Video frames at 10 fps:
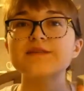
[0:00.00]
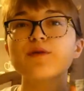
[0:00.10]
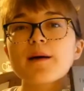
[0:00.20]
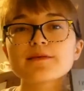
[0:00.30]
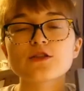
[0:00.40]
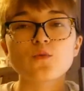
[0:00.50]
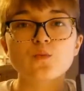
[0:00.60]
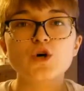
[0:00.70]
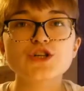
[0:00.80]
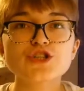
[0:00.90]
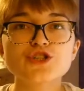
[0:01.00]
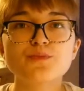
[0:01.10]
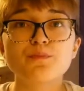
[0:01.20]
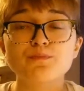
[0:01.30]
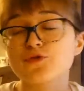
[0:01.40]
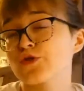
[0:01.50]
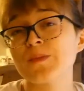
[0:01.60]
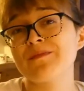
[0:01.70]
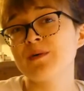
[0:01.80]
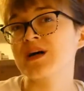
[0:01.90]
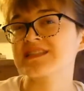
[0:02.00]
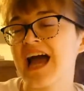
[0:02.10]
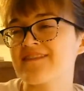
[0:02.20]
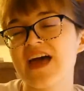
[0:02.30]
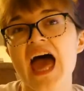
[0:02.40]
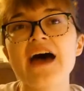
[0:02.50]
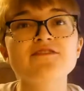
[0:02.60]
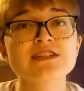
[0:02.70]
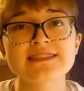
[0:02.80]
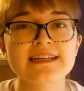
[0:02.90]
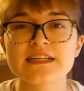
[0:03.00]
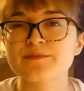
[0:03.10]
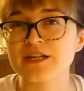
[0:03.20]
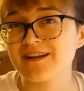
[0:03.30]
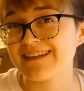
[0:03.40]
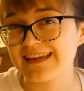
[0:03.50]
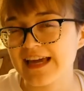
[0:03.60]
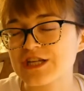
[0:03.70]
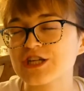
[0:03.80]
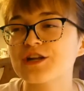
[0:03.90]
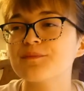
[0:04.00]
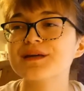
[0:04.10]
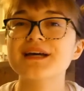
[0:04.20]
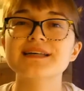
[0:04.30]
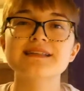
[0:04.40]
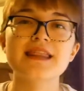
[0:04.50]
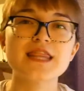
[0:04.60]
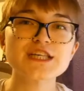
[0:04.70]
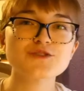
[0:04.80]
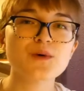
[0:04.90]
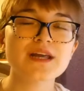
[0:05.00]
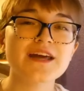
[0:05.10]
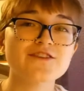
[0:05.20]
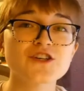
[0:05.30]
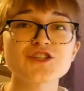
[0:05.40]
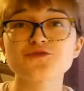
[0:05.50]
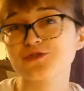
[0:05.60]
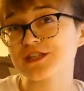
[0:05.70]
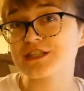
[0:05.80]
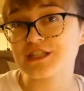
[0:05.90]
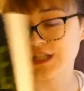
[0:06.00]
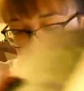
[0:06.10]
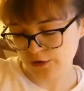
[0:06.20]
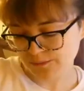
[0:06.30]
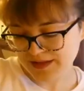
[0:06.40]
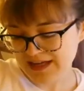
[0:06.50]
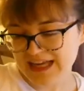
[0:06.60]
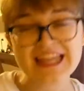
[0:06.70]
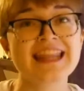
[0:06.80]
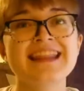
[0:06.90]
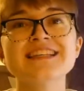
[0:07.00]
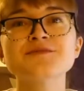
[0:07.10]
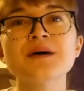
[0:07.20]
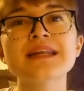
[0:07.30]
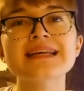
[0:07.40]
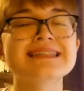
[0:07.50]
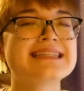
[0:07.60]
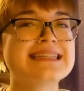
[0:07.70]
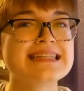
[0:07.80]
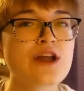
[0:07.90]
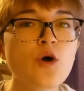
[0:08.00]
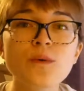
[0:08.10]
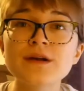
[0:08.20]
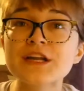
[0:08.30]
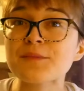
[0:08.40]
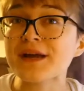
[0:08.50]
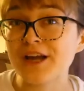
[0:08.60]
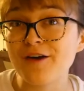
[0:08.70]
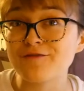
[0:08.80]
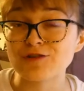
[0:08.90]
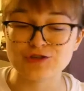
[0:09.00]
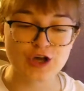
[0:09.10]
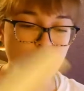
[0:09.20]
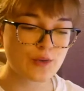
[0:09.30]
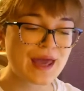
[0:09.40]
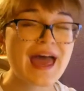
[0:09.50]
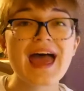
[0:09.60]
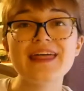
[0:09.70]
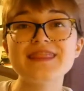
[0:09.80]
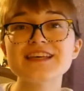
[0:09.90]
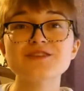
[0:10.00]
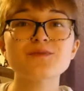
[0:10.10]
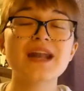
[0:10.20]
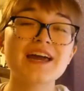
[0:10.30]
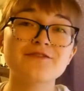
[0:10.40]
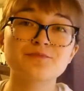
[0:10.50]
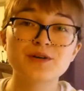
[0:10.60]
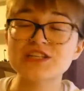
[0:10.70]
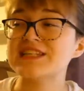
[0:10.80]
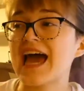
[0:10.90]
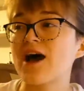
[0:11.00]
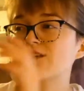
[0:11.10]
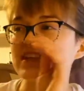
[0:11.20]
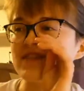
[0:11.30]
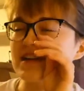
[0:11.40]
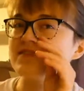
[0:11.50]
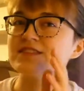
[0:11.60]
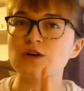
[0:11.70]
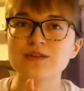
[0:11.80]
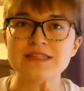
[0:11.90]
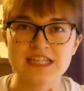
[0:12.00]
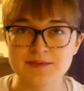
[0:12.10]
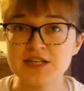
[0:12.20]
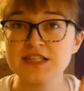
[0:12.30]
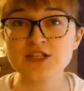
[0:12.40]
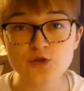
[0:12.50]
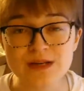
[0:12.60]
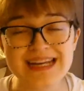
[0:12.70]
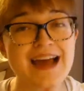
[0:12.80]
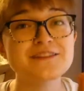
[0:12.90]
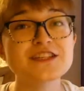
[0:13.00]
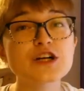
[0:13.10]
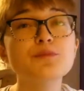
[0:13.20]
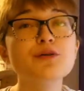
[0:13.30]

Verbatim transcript: is probably the worst group of books I've ever decided to bring on vacation because this one I've heard is really slow, this one is nowhere near my comfort zone, and this one I've put down, even if it's only six pages into it, I've still